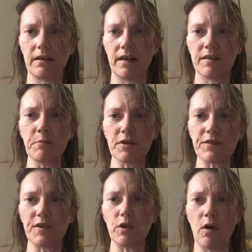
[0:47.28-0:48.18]
as most
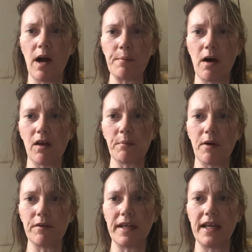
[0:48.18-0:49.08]
of you know, I'm all
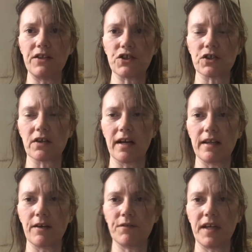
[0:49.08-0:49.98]
about nature. I
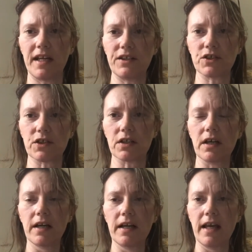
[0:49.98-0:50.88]
love nature.
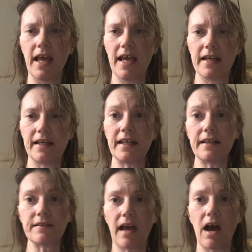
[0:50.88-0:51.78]
And
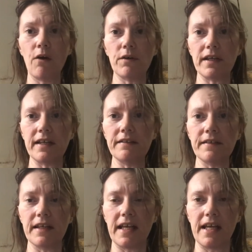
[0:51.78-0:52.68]
he's out in
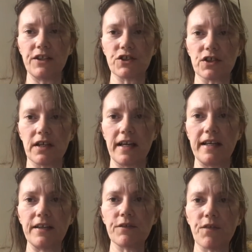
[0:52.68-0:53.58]
the nature and
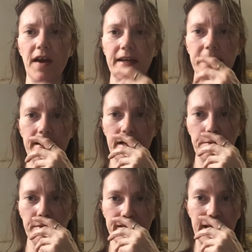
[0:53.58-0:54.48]
he's finding
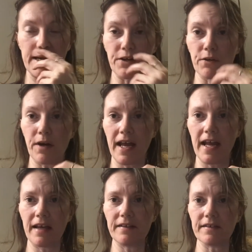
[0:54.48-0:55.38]
like
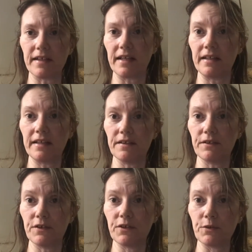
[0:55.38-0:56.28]
arrowheads and
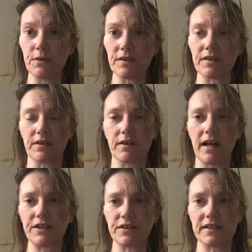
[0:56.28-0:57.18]
Indian tools, or
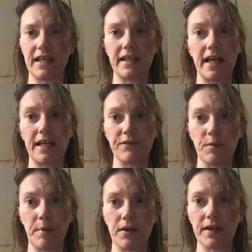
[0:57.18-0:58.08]
I should say Native
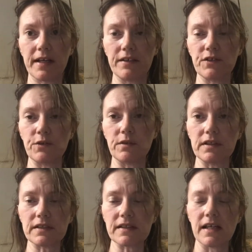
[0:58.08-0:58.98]
American
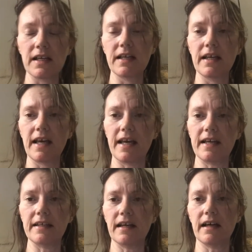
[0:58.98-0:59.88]
tools.
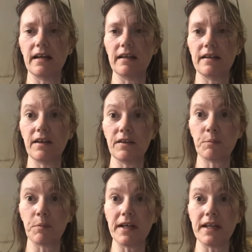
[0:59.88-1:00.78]
And it's
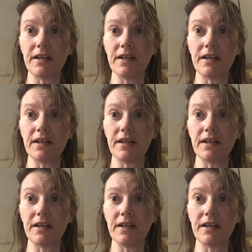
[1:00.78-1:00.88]
pretty